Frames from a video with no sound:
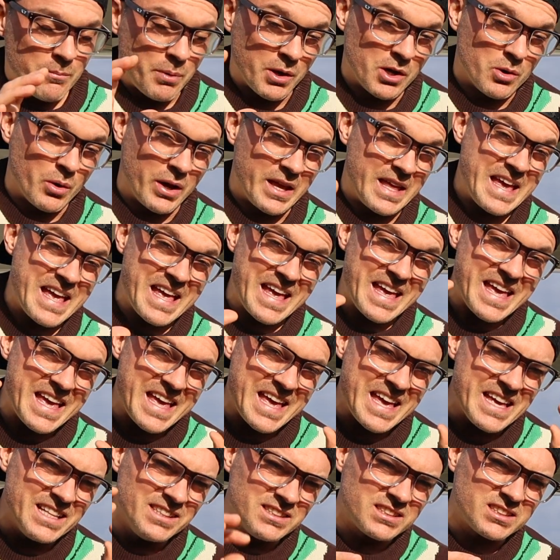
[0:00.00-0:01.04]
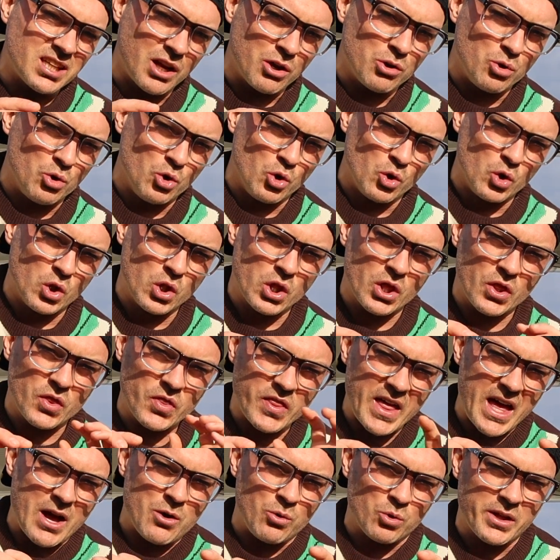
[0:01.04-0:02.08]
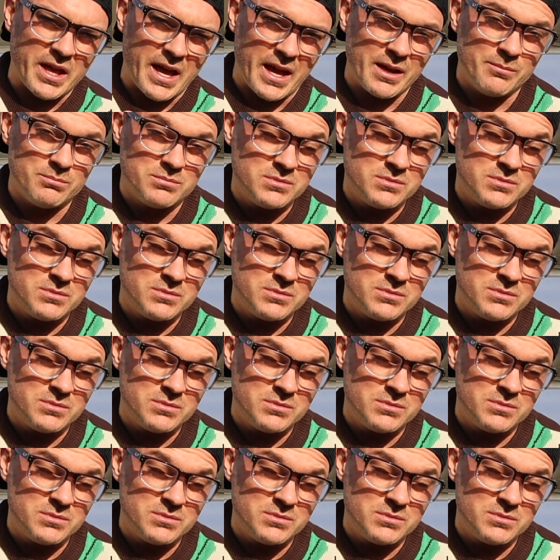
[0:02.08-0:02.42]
But anyway, in total, that all came